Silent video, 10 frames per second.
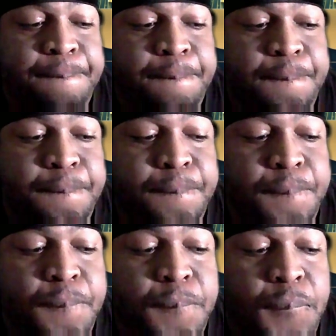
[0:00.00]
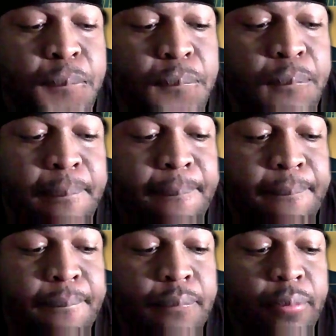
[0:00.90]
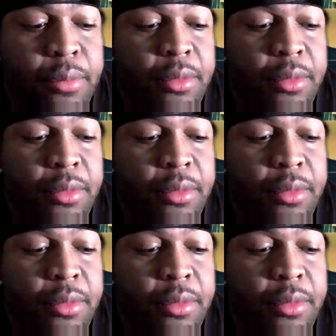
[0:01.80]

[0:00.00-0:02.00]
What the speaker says: No one is speaking in this clip.